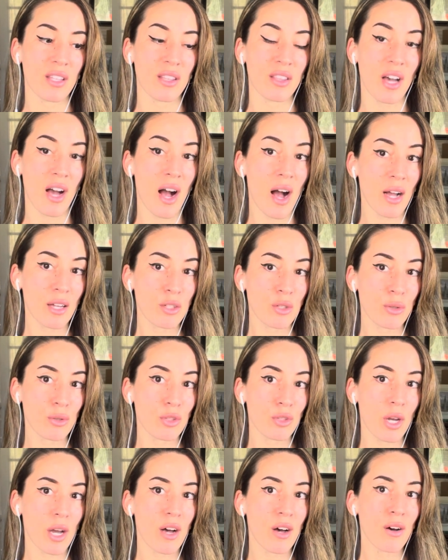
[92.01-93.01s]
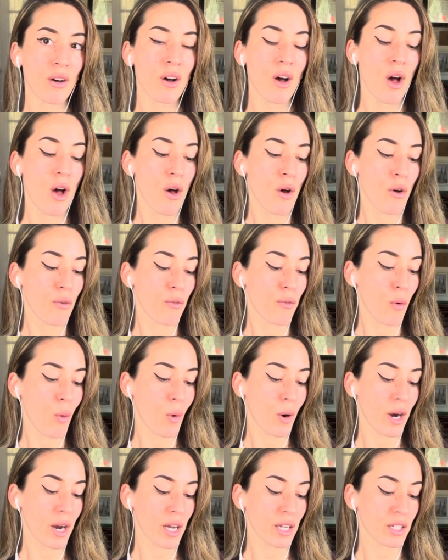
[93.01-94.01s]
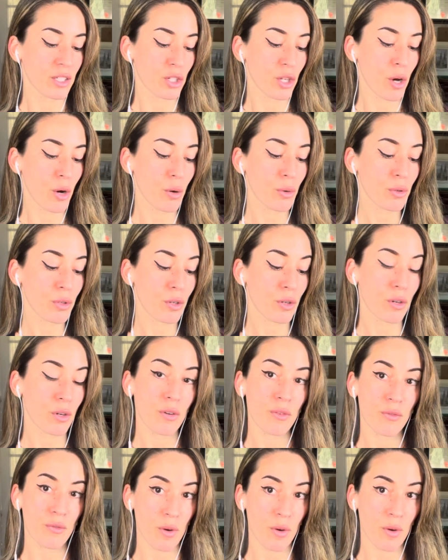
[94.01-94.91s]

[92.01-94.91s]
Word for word: the hydrogel for a total,